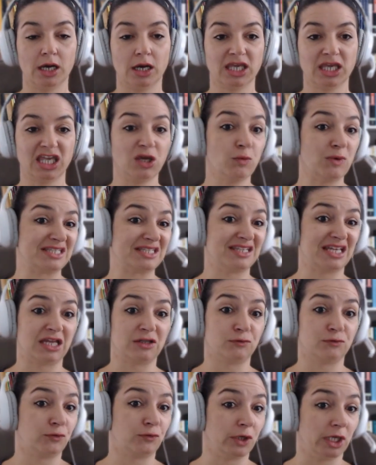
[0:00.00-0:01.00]
he was
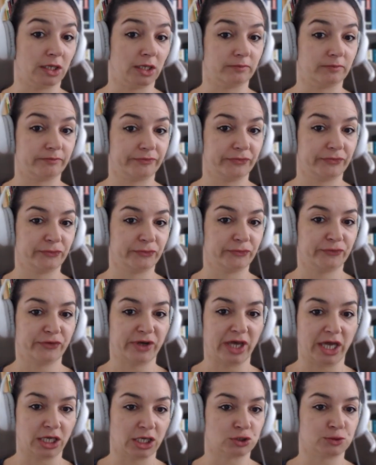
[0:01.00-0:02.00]
set free.
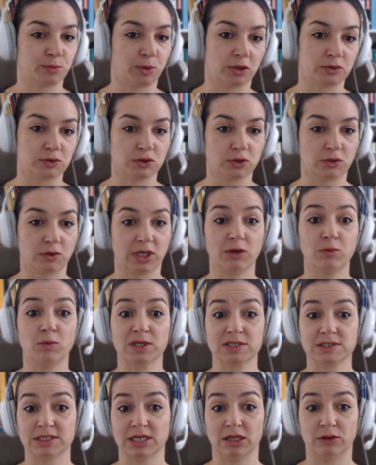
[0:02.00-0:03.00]
Freigesprochen, so he
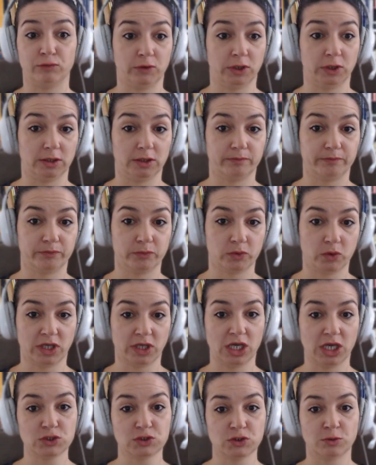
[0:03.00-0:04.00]
was set free.
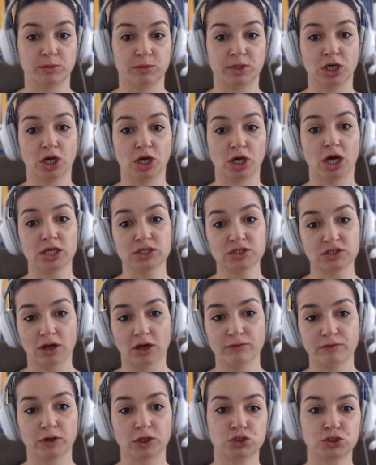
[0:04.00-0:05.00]
Okay, so because
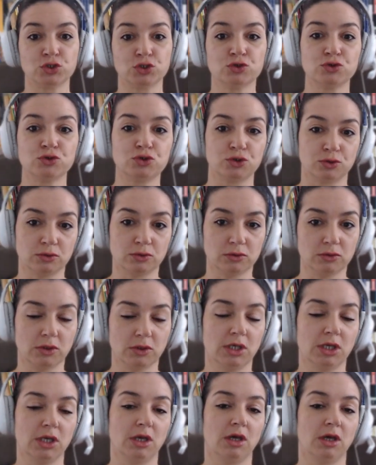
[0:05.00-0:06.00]
of or due to
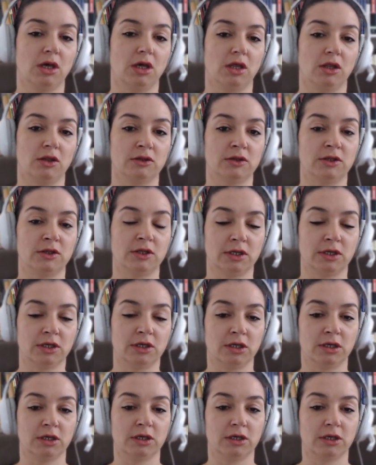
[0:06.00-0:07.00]

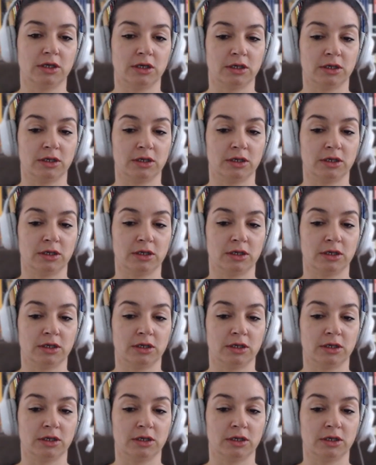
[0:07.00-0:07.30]
the,